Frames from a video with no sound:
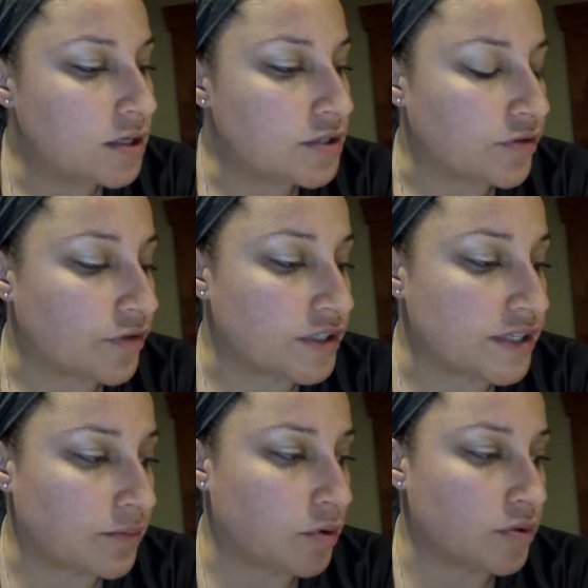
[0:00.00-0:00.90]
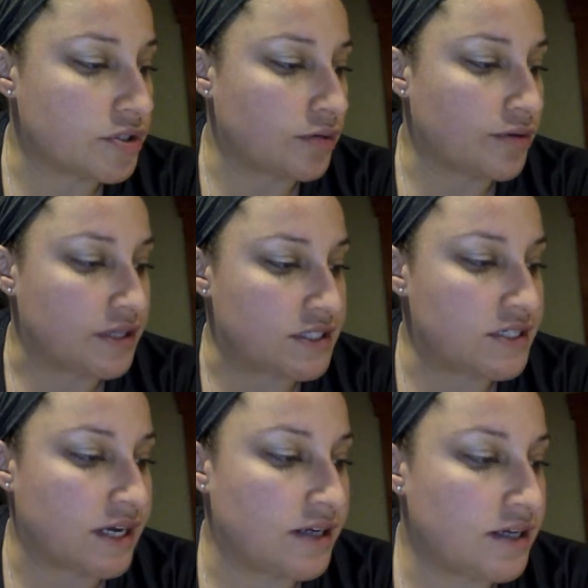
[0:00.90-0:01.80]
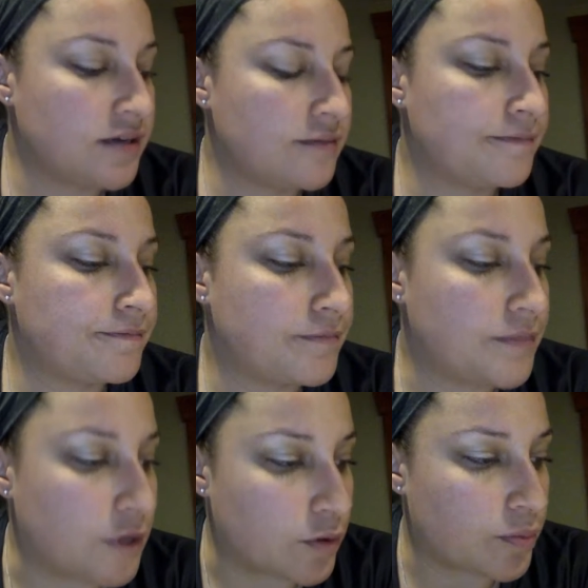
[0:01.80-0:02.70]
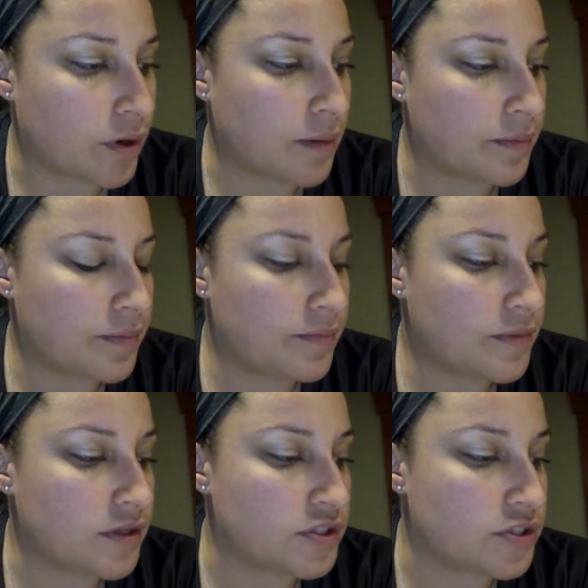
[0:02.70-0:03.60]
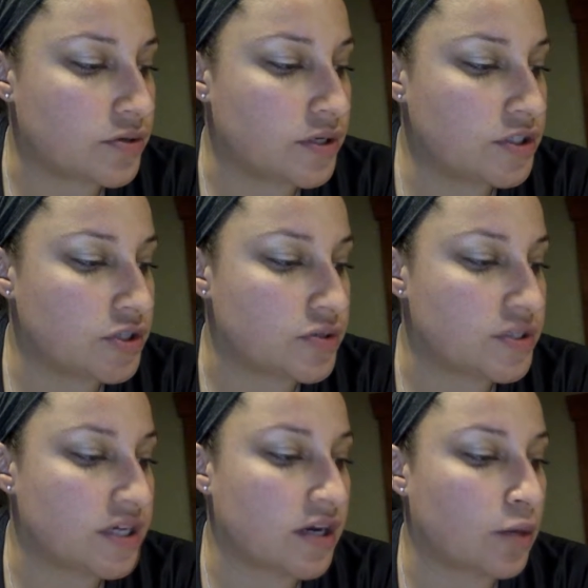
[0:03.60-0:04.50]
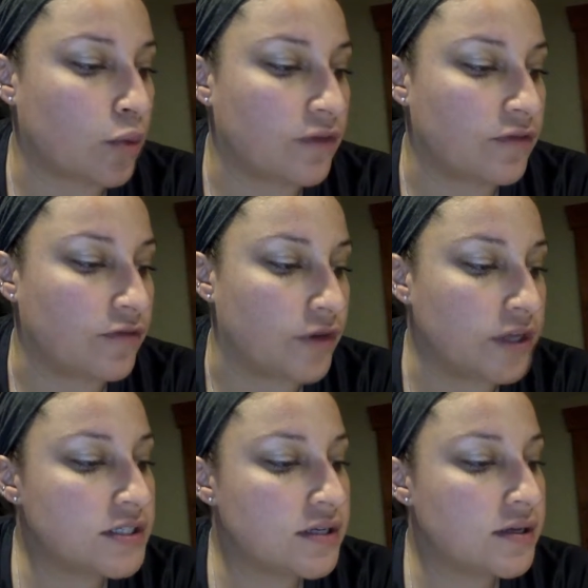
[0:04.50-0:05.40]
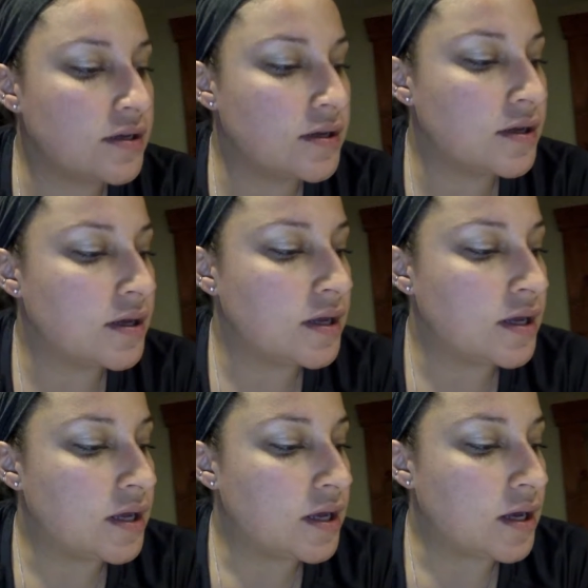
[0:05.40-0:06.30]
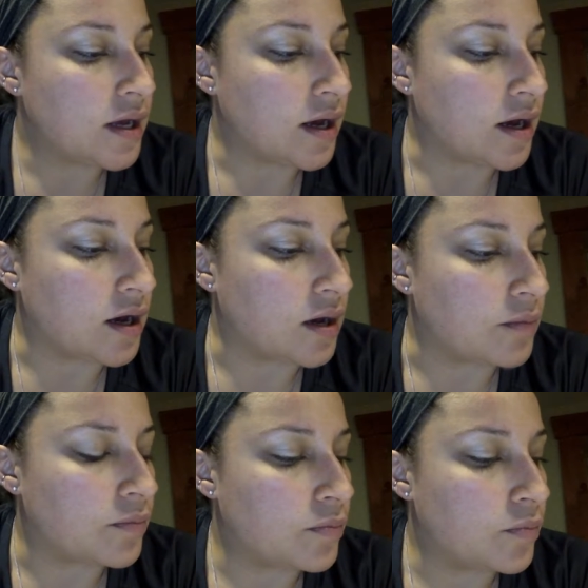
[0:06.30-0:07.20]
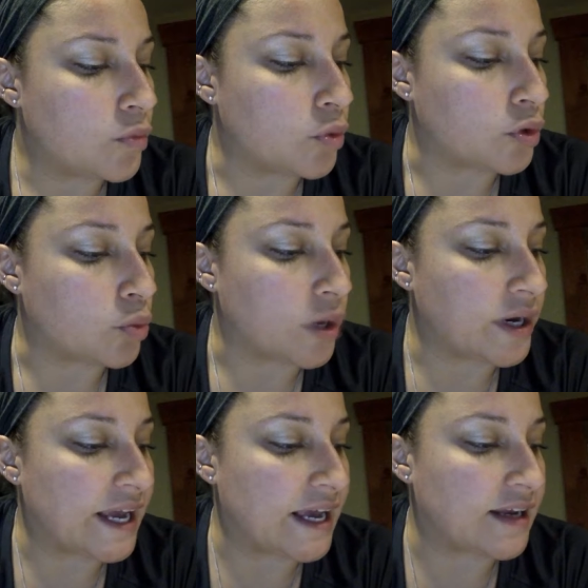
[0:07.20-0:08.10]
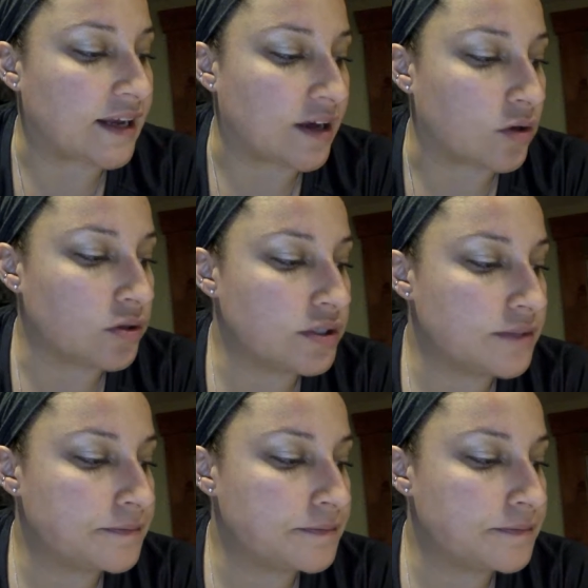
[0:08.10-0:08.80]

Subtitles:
So for example, we'll start with the standing. You would prompt the student to stand on one foot with one hand held.